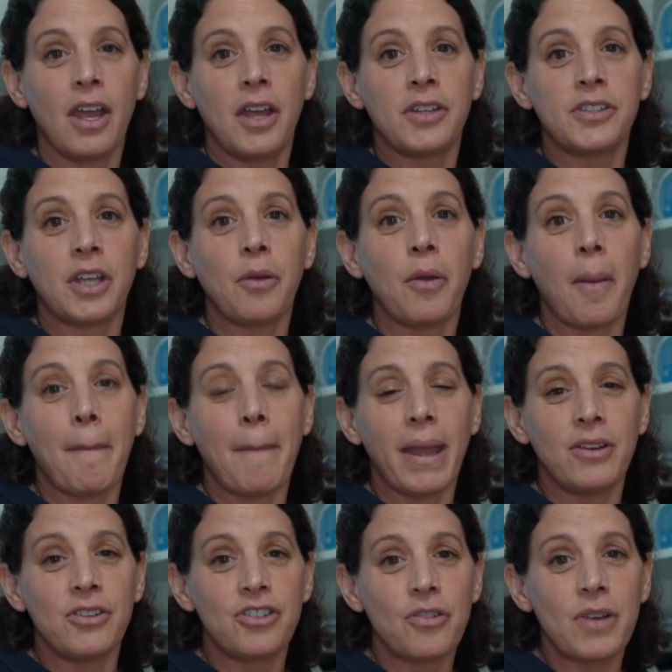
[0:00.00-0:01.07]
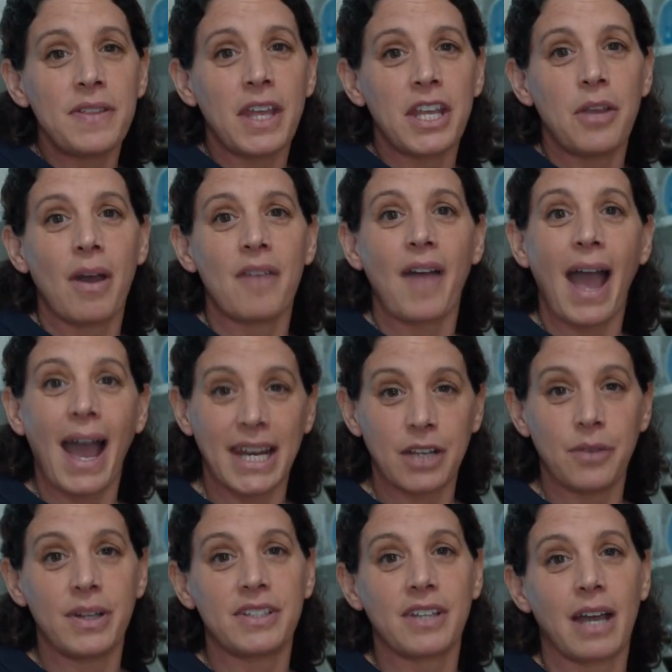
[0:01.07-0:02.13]
So ensuring that you have
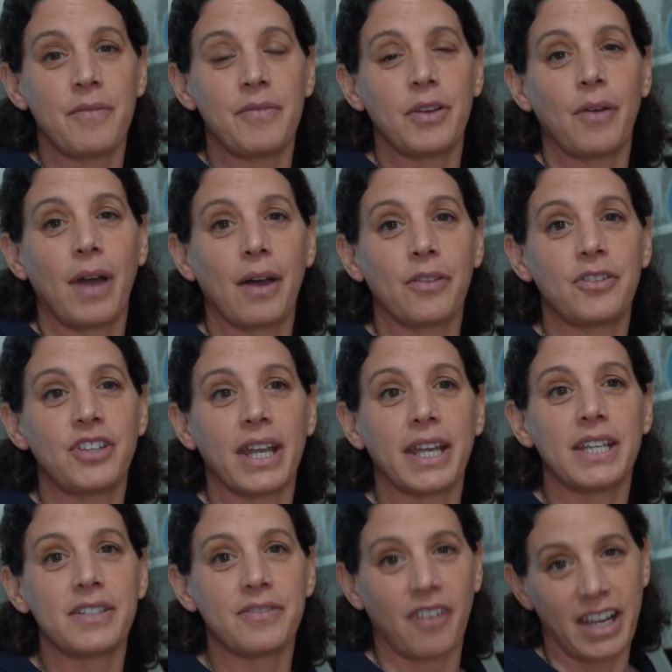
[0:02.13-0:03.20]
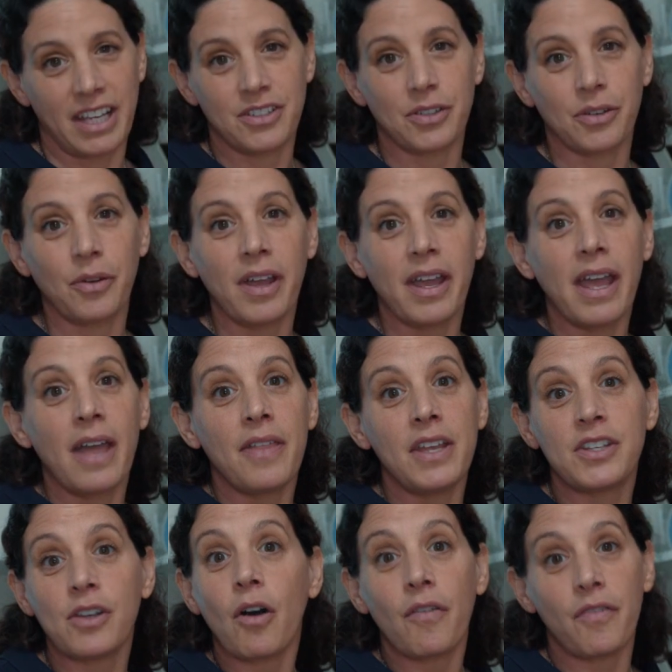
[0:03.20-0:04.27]
adequate time for your health check is vital.
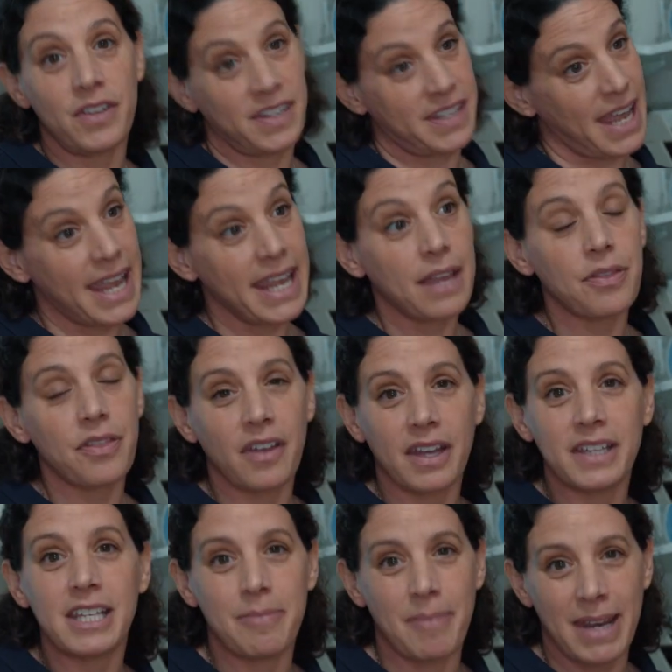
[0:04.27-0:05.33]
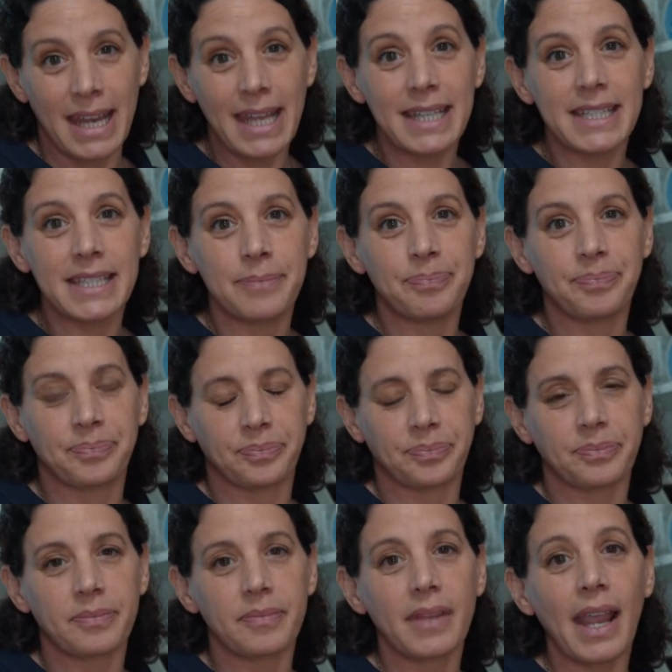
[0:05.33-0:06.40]
These often take 30 minutes,
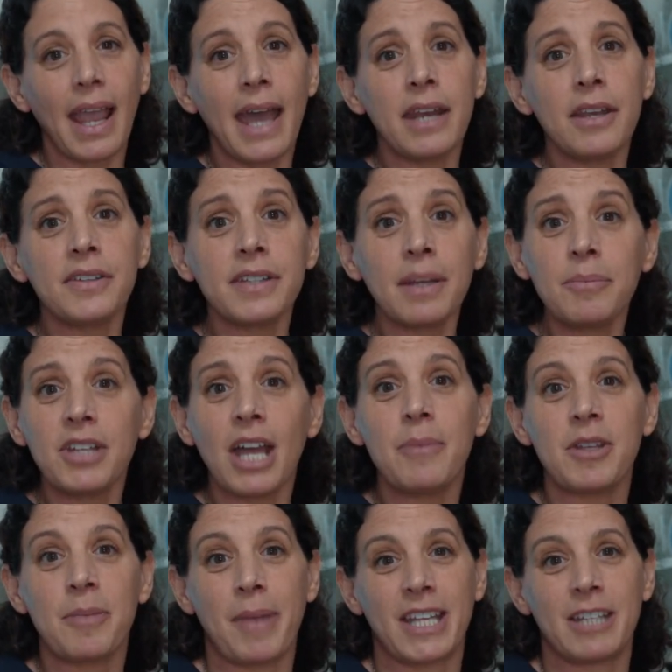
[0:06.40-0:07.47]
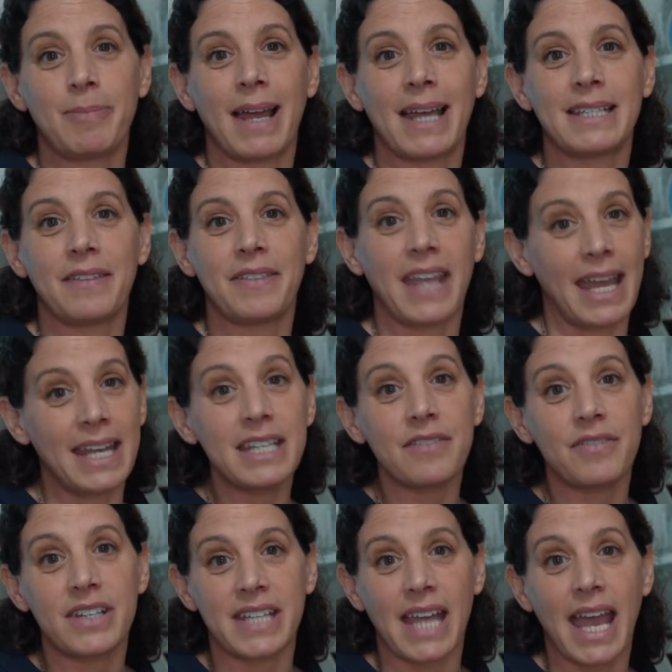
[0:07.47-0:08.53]
and sometimes are best planned at the end
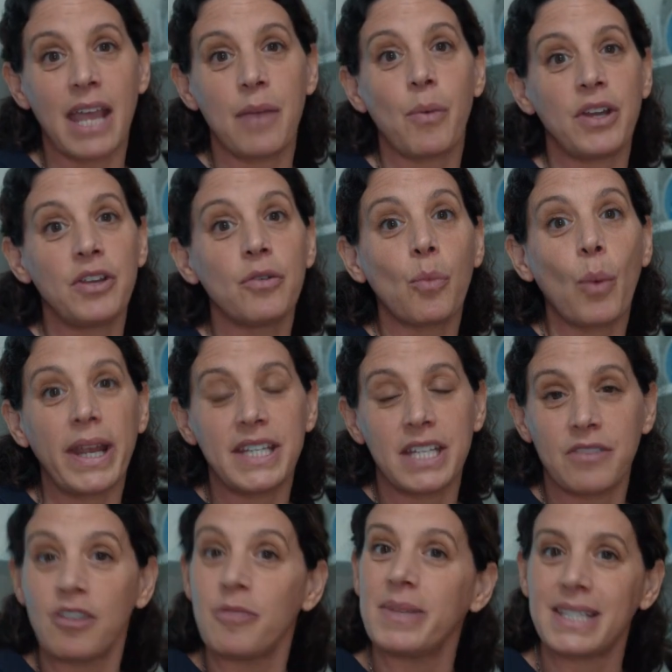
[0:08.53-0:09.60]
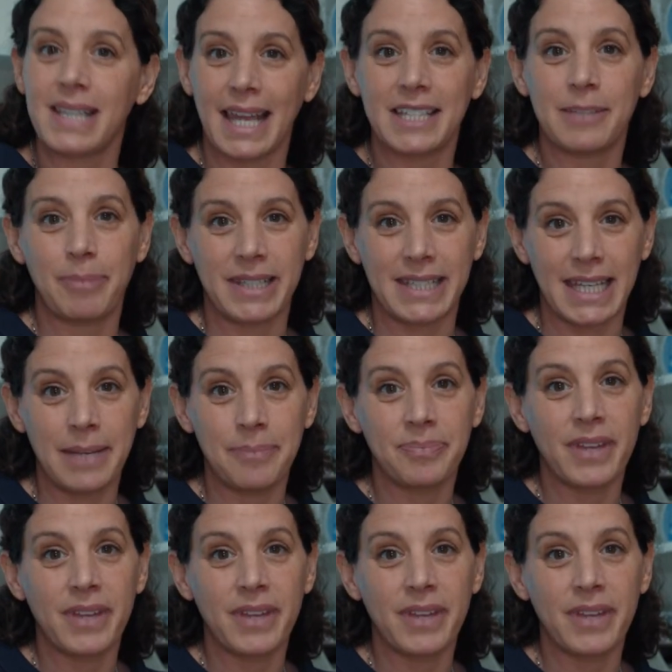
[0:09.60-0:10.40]
of a day when your waiting room is less busy.